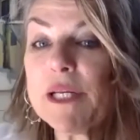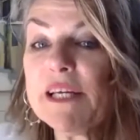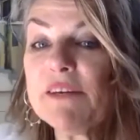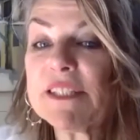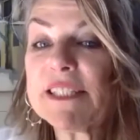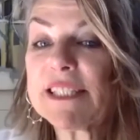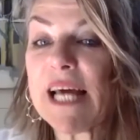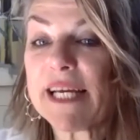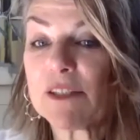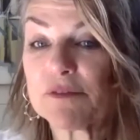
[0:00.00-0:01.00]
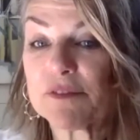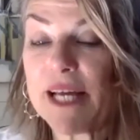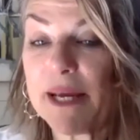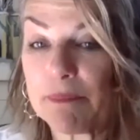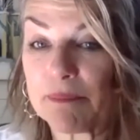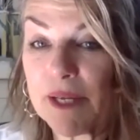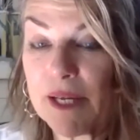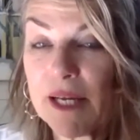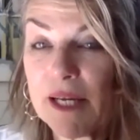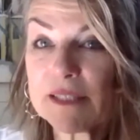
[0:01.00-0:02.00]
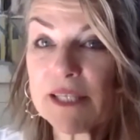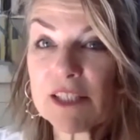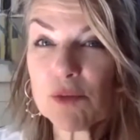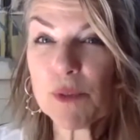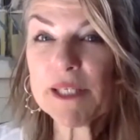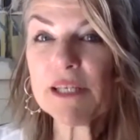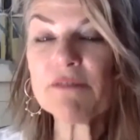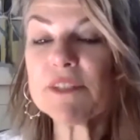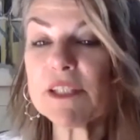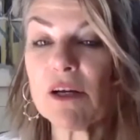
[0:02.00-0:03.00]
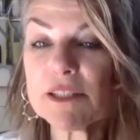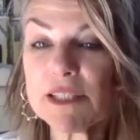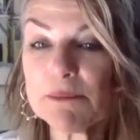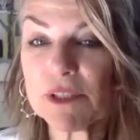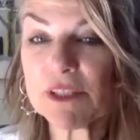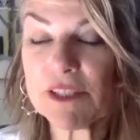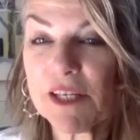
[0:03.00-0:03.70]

live inside of them that will give the ultimate